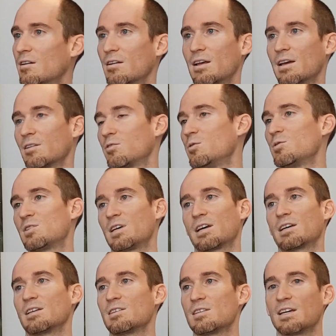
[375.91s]
they're like 2
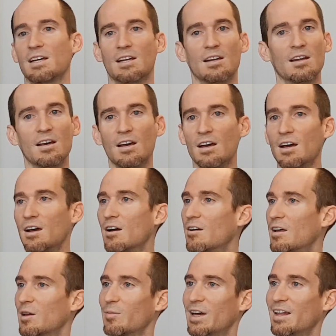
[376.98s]
seconds in,
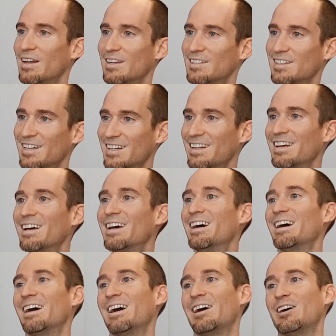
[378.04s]
like, man, that's it.
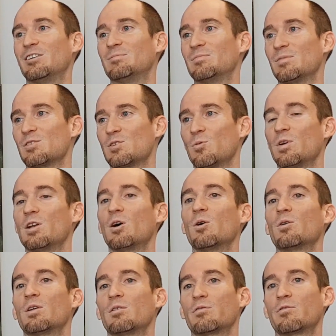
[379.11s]
So we
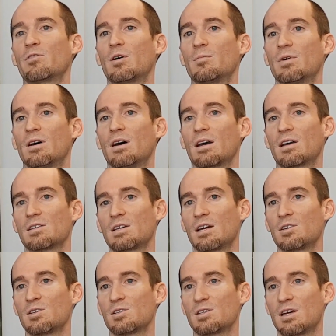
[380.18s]
know that from, because
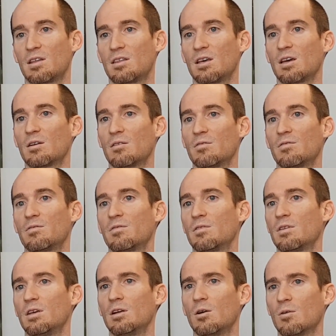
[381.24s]
I just say, think of,
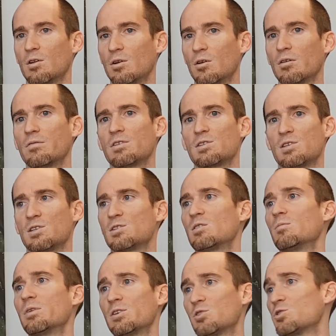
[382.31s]
you know, the nervous
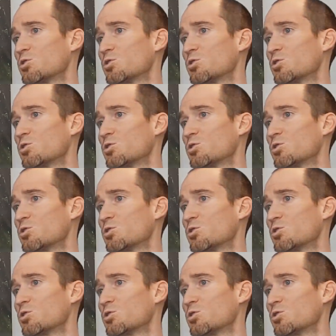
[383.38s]
system is